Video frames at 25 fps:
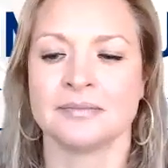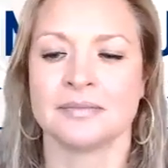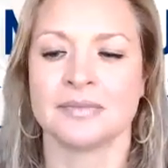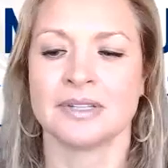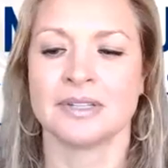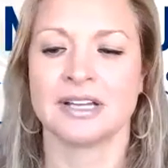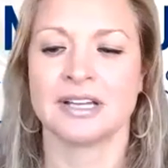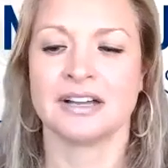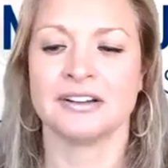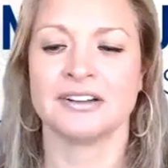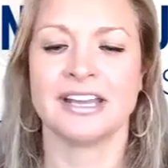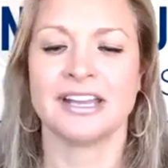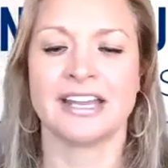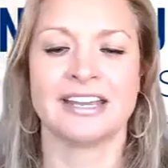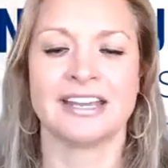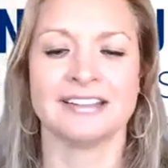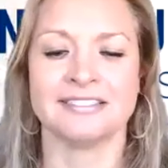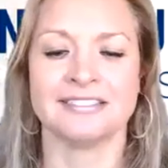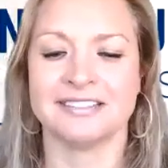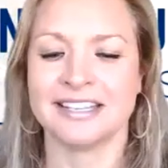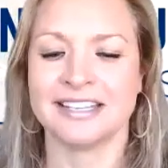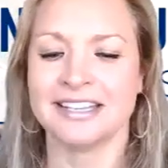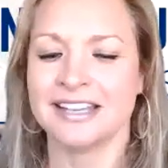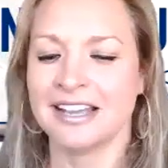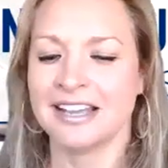Okay,
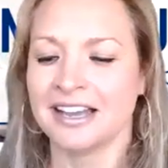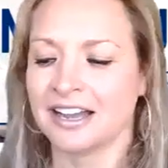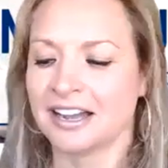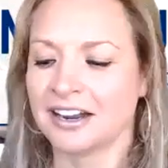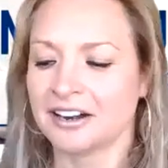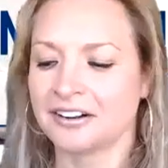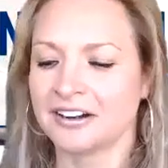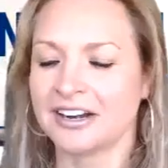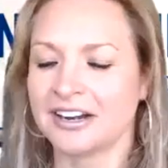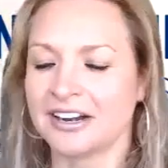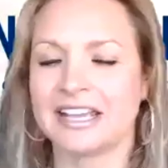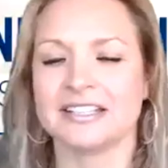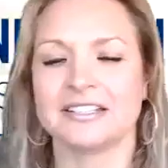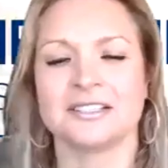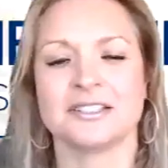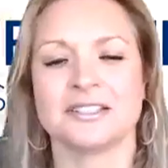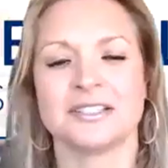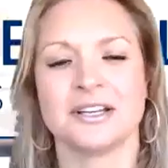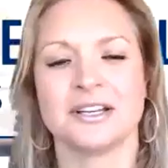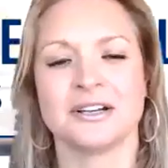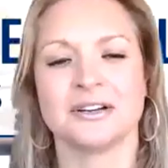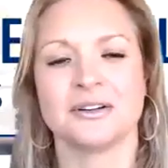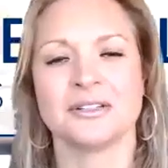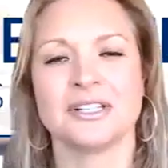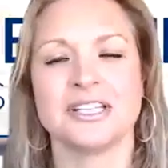all right,
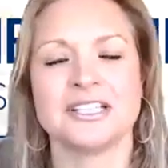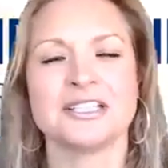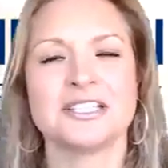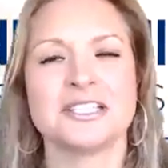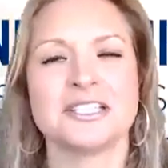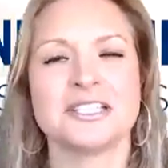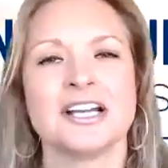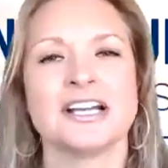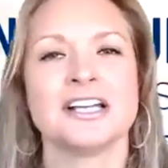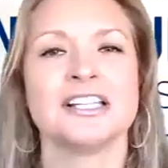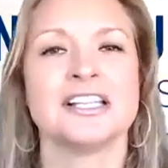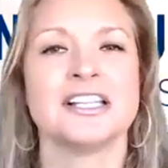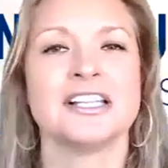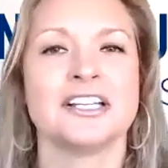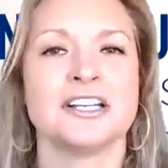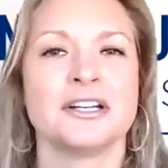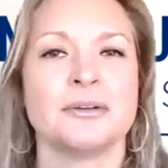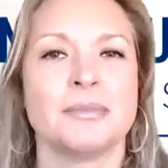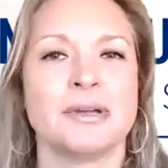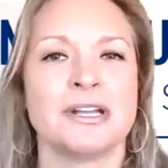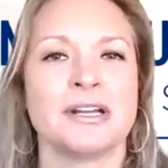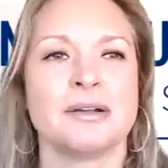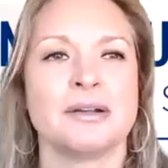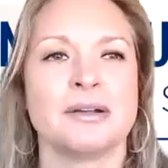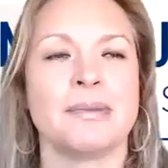so let's talk a little
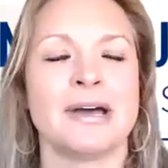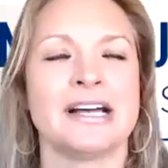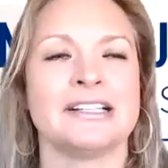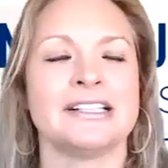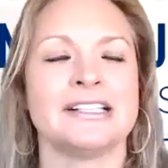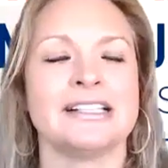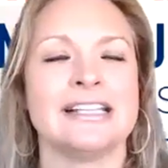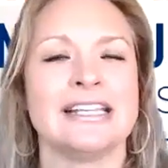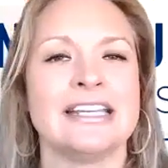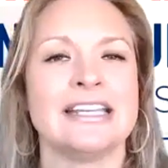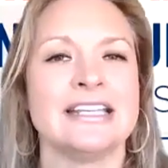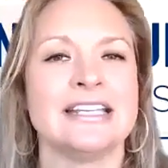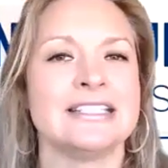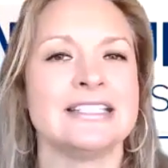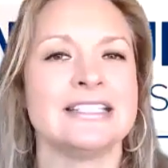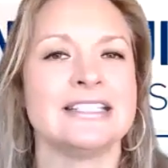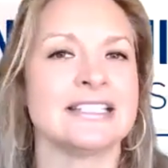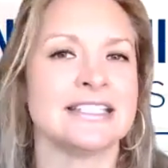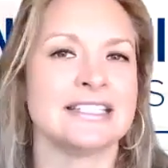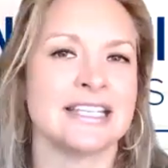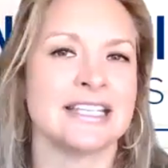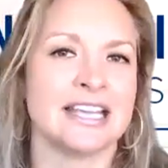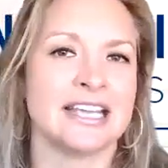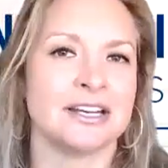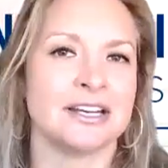bit about leads and
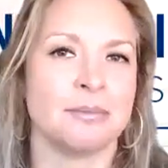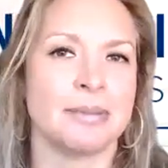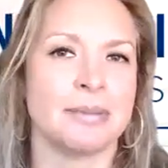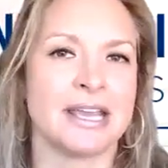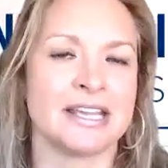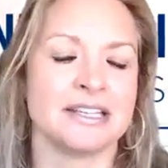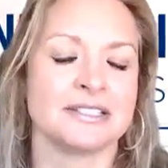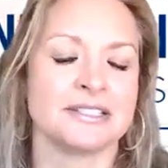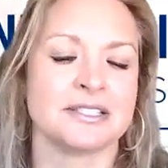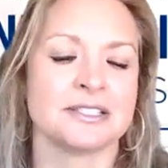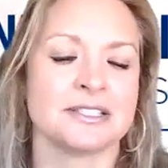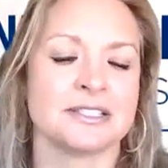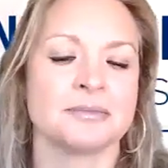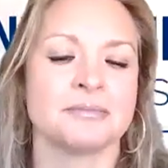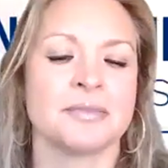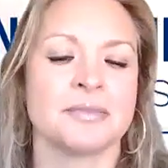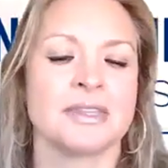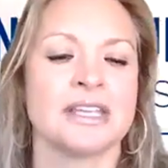database.